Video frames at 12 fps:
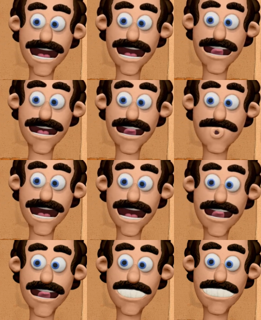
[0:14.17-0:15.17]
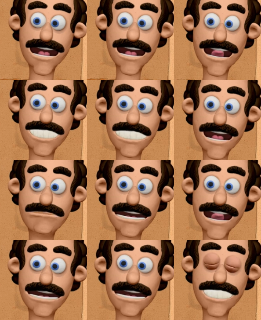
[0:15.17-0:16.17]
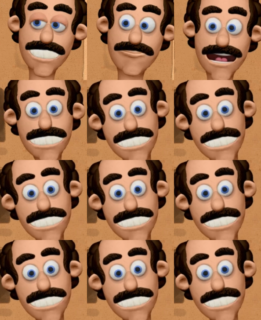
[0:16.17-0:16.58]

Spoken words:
by non-violent civil disobedience, mass